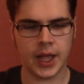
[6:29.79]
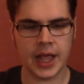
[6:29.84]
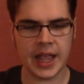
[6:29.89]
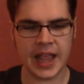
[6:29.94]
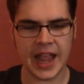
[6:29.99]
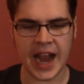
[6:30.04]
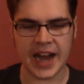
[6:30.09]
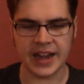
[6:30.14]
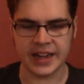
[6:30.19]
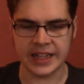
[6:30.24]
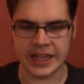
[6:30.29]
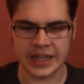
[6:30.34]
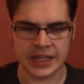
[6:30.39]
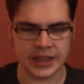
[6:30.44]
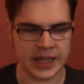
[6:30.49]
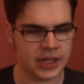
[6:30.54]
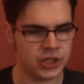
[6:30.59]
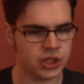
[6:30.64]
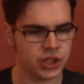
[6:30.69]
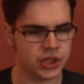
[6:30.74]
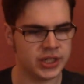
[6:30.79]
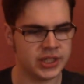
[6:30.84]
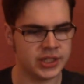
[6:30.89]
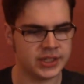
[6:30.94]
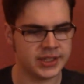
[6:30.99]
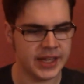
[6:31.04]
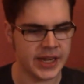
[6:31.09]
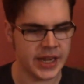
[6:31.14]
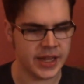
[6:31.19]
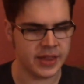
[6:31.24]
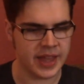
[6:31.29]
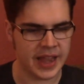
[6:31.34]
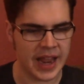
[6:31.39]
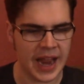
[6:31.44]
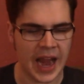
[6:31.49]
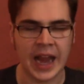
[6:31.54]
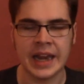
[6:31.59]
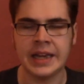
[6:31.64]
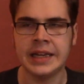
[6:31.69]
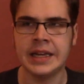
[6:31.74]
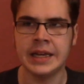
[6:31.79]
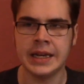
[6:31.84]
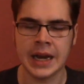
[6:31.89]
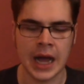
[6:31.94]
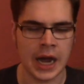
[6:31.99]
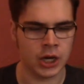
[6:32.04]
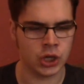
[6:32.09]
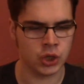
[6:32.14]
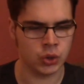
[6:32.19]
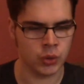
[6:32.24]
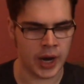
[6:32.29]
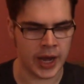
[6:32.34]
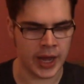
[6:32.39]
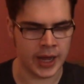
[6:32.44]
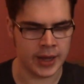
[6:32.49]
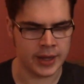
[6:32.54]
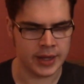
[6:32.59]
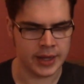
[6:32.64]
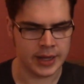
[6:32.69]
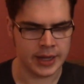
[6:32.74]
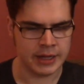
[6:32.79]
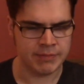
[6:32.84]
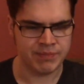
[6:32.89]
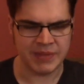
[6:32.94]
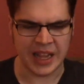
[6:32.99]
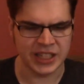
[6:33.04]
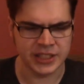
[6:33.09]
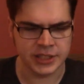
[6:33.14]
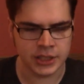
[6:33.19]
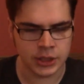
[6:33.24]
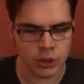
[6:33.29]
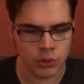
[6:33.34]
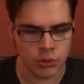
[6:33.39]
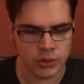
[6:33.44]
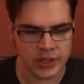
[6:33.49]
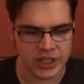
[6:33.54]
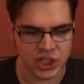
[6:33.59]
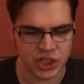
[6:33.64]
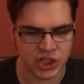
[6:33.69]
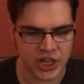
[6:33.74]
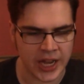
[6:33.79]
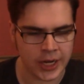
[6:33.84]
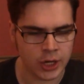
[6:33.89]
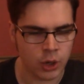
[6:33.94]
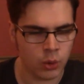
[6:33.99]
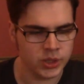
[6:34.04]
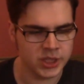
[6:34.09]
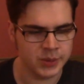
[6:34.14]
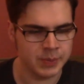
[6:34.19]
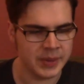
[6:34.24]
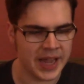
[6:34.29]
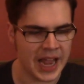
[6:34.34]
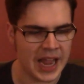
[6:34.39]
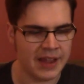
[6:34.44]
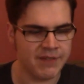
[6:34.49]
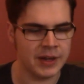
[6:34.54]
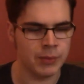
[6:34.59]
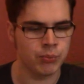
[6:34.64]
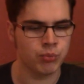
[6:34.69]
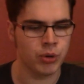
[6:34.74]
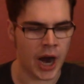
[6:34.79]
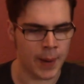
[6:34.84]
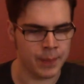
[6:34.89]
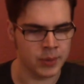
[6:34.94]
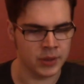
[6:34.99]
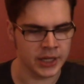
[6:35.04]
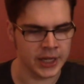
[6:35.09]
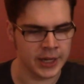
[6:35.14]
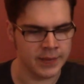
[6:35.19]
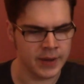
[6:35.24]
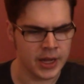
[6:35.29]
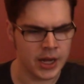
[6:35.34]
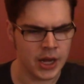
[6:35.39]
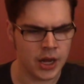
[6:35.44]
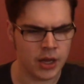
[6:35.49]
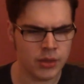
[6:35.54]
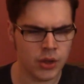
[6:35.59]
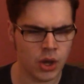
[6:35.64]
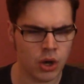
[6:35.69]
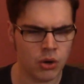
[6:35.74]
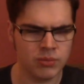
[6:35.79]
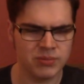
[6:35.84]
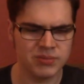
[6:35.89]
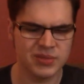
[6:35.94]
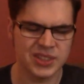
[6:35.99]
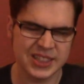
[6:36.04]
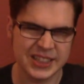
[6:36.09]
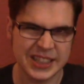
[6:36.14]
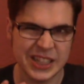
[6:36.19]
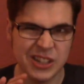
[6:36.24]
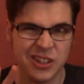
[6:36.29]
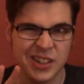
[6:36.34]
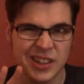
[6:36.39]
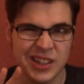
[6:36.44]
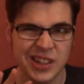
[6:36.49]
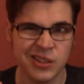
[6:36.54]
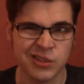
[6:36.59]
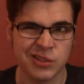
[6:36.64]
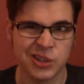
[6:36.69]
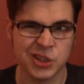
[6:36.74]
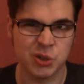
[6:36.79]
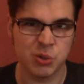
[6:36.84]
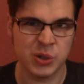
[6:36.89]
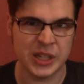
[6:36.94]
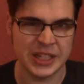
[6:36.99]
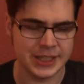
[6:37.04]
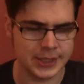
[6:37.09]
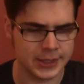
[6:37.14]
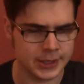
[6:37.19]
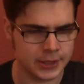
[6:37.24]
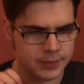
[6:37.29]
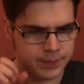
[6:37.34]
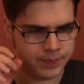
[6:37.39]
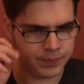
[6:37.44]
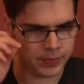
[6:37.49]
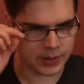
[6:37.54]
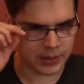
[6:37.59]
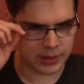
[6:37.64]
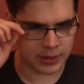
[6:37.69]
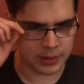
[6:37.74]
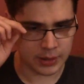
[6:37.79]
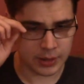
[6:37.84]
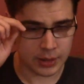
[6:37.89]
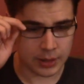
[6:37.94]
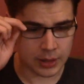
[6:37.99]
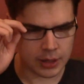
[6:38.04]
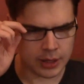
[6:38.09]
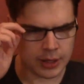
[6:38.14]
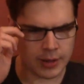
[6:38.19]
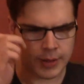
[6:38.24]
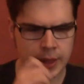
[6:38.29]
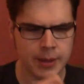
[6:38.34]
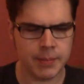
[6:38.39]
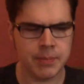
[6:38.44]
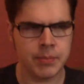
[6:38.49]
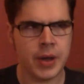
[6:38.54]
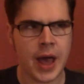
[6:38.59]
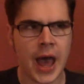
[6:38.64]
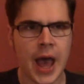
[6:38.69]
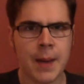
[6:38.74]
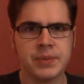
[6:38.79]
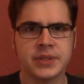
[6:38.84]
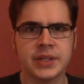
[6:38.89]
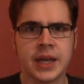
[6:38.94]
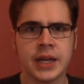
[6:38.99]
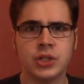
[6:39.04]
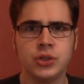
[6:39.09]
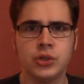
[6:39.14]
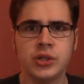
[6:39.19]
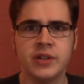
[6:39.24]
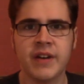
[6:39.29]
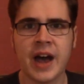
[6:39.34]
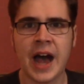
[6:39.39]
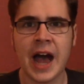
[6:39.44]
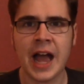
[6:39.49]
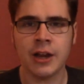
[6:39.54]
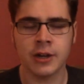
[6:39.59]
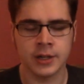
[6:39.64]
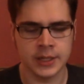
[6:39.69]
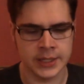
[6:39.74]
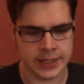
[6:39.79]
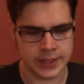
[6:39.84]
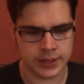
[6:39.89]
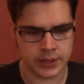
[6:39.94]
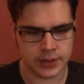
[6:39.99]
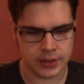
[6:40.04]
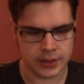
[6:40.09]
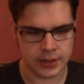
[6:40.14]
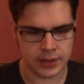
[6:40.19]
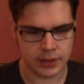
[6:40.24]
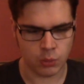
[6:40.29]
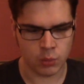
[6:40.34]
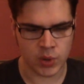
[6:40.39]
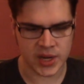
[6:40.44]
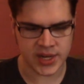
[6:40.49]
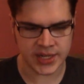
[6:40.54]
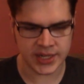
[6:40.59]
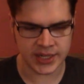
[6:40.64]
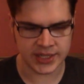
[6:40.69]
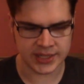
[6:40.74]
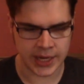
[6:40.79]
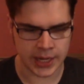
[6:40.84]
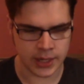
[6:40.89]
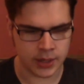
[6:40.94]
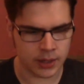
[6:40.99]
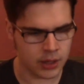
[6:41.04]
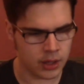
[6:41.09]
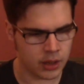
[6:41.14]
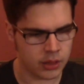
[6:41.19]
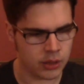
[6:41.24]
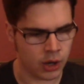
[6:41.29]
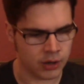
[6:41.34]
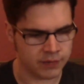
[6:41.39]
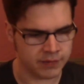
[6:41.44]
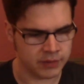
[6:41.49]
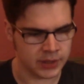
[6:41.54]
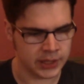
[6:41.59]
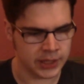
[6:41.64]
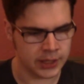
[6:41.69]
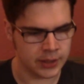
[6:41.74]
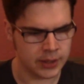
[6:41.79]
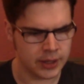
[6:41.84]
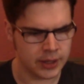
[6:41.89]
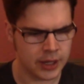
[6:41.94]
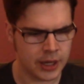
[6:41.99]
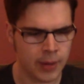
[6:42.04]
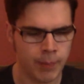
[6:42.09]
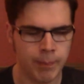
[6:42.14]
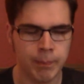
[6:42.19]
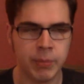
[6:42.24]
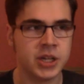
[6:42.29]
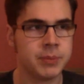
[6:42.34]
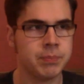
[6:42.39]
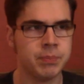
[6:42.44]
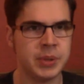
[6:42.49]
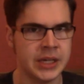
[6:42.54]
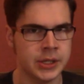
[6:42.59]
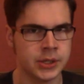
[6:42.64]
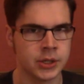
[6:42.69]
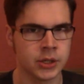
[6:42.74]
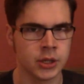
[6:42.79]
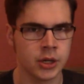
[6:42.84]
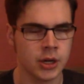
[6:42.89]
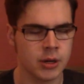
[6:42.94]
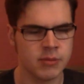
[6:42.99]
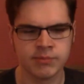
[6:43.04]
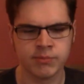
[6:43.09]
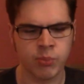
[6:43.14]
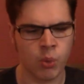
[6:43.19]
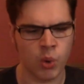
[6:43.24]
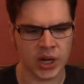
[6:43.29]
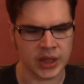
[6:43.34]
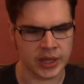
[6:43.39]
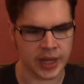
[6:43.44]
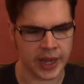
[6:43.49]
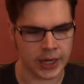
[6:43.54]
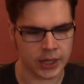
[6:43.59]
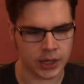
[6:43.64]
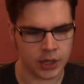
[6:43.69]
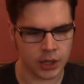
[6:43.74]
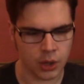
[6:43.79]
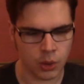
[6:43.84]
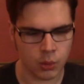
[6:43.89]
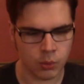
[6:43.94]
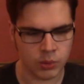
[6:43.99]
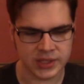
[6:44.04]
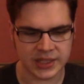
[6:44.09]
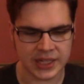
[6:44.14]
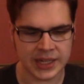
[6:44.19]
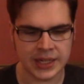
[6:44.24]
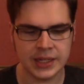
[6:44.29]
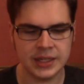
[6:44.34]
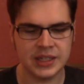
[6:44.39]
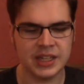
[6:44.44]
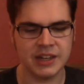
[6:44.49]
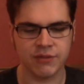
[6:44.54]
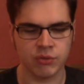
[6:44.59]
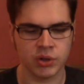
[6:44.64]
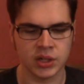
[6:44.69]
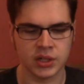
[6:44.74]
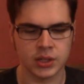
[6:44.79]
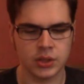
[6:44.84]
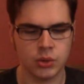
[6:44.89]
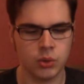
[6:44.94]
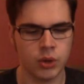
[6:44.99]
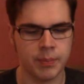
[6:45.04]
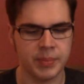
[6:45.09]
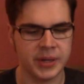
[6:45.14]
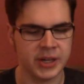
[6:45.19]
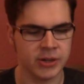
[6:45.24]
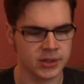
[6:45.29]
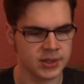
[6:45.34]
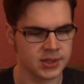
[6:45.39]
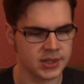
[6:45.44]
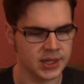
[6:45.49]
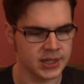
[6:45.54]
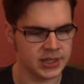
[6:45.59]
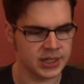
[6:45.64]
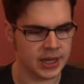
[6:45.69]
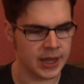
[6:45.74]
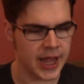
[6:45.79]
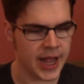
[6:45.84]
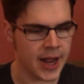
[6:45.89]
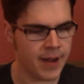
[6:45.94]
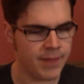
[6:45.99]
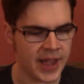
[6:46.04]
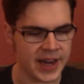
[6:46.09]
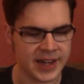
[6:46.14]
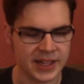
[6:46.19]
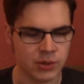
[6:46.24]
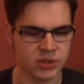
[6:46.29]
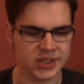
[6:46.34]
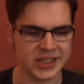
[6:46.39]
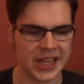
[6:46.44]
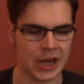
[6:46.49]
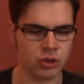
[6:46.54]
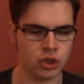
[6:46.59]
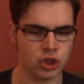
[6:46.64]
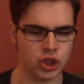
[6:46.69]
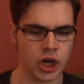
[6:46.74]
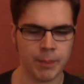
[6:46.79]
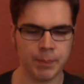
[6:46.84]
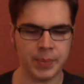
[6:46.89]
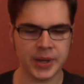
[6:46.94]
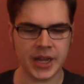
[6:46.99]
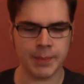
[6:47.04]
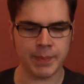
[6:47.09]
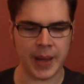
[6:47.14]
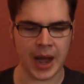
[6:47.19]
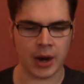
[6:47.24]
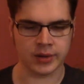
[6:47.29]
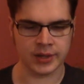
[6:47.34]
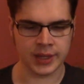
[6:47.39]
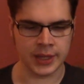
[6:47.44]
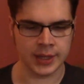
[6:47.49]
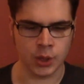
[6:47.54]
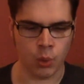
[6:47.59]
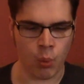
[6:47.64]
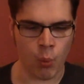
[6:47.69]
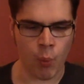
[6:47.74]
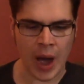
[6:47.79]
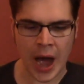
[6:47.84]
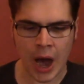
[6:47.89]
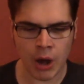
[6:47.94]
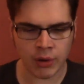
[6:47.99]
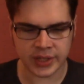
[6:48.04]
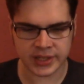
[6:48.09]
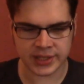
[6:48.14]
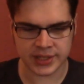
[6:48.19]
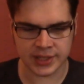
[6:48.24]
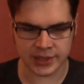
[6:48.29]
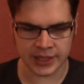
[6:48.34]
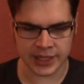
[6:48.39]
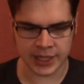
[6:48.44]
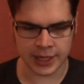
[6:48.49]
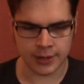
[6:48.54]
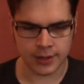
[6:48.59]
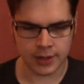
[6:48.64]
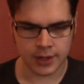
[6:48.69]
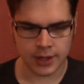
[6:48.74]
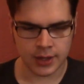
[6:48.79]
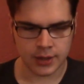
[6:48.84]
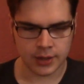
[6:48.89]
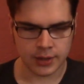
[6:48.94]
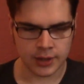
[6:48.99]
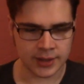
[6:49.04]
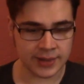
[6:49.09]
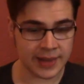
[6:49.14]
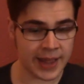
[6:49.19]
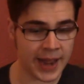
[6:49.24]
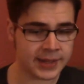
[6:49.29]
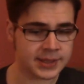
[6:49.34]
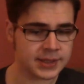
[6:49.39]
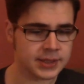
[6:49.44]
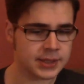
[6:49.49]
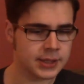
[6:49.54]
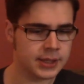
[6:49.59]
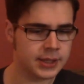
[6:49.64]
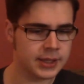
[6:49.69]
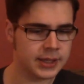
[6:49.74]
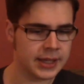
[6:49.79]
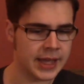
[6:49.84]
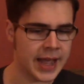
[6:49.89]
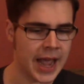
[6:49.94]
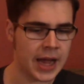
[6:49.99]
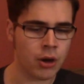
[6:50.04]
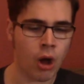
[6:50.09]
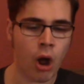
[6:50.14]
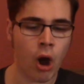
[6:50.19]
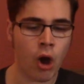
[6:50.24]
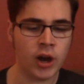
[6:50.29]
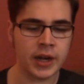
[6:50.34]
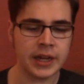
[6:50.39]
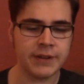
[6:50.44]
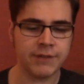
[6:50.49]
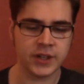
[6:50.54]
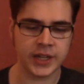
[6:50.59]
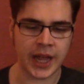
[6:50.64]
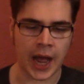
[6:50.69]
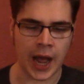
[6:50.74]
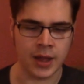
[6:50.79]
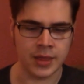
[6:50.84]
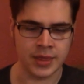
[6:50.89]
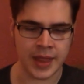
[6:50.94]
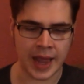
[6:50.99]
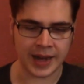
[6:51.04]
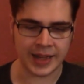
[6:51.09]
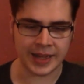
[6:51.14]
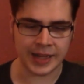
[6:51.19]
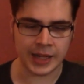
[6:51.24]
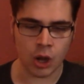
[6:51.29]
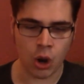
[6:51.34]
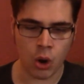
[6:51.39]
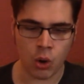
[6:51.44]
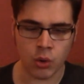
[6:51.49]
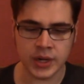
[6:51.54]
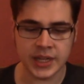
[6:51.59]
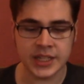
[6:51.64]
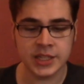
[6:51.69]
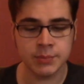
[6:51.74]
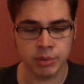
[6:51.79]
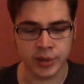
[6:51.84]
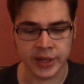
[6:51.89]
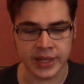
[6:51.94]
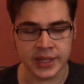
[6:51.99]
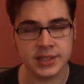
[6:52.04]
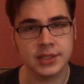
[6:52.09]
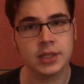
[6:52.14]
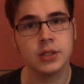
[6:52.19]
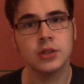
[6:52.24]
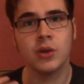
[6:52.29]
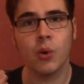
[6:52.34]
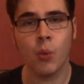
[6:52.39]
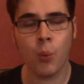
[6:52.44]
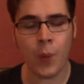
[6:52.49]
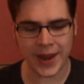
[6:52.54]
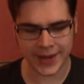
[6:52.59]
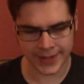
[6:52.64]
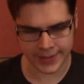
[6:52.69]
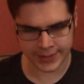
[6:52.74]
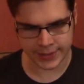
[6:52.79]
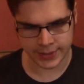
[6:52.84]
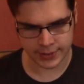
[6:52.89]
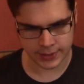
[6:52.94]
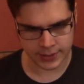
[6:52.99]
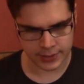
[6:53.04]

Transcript: And he clenched his teeth and did not cry, and soon his shadow was behaving properly, though still a little creased. "Perhaps I should have ironed it," Wendy said, thoughtfully, but Peter, boylike, was indifferent to appearances, and he was now jumping about in the wildest glee. Alas, he had already forgotten that he owed his bliss to Wendy.